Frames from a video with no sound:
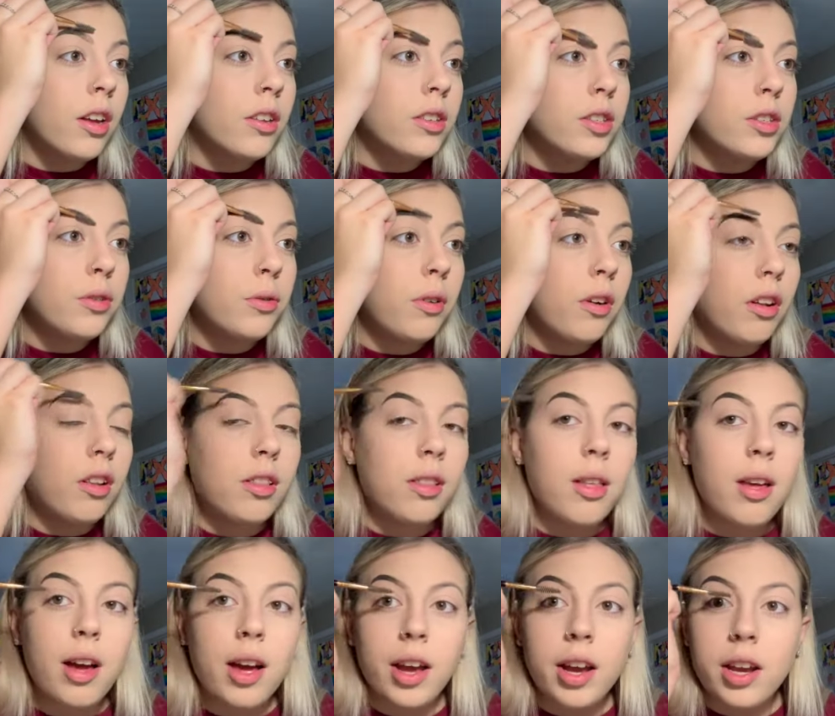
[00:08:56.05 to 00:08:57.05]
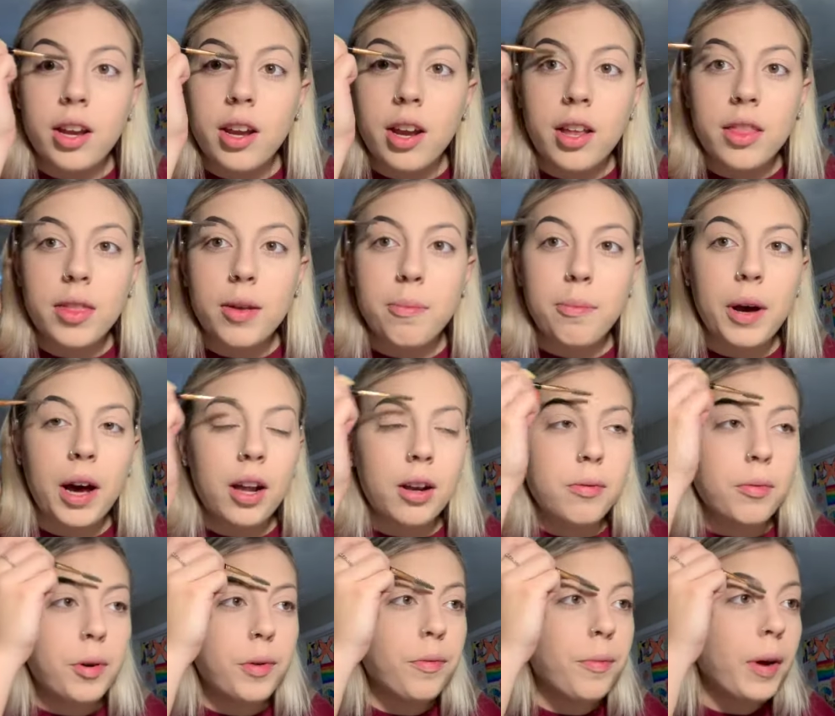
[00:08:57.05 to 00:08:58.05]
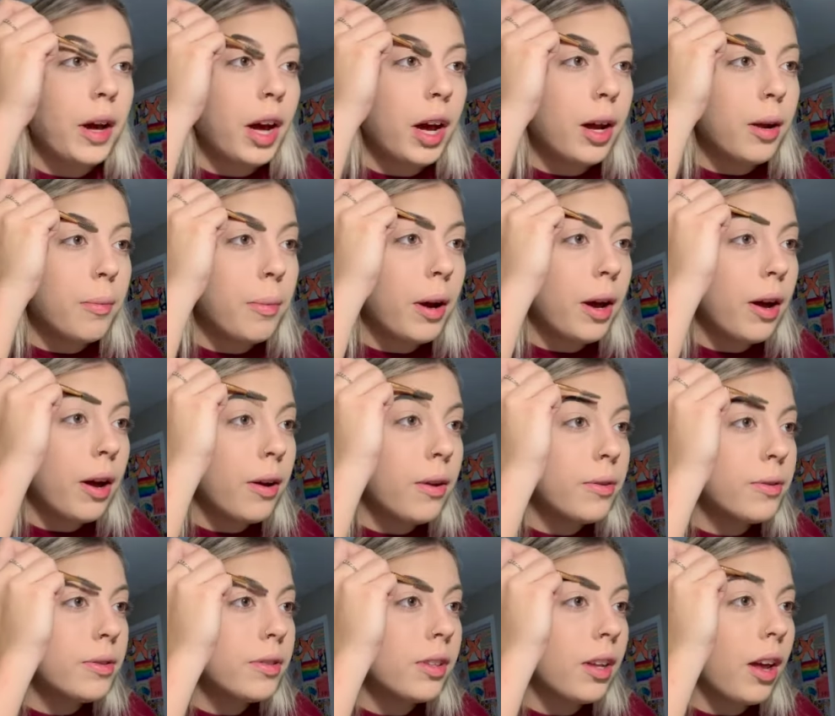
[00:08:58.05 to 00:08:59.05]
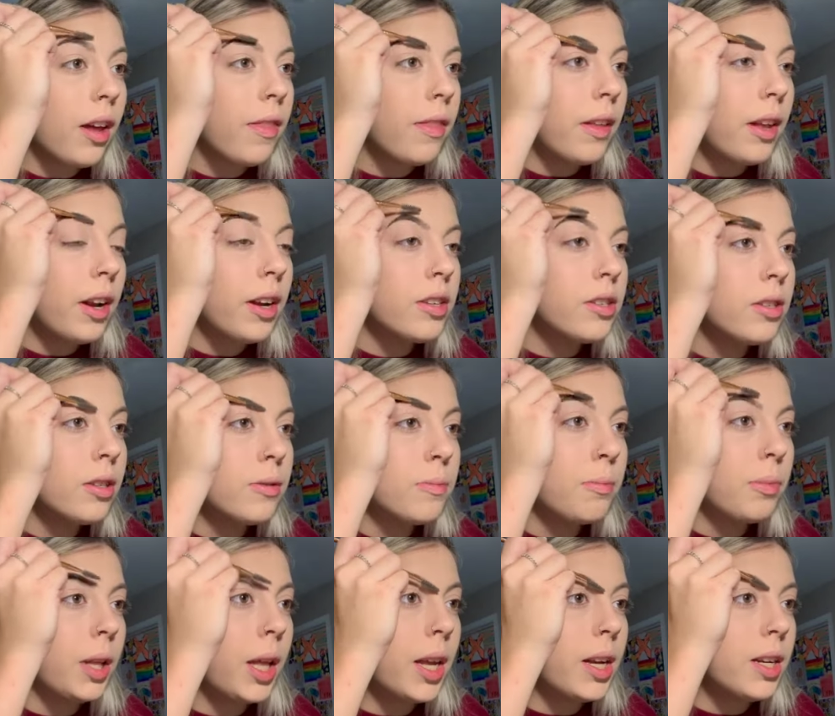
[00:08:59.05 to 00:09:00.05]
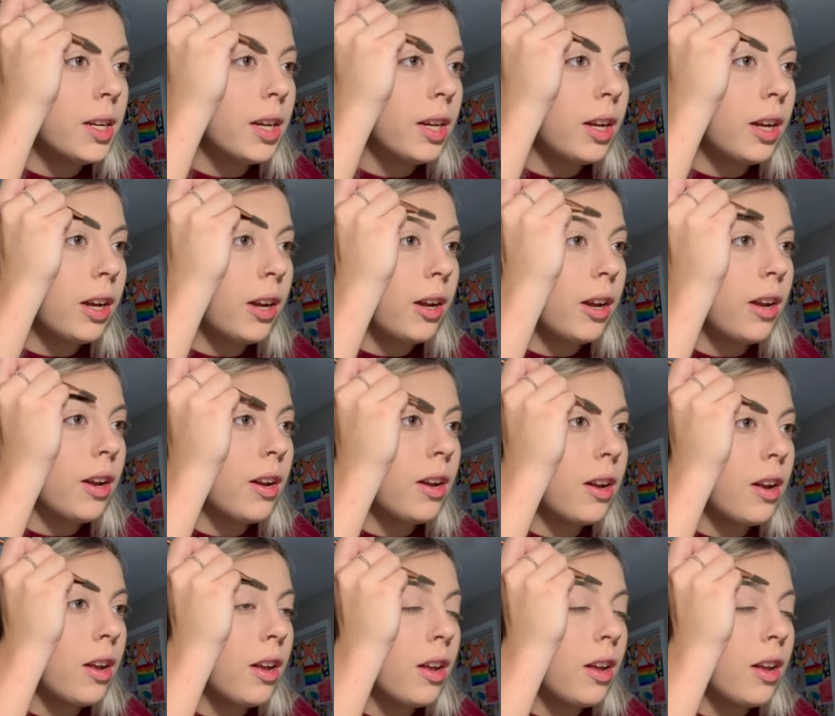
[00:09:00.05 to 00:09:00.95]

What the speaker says: do a line at the bottom of my eyebrows, and then I just blend it in.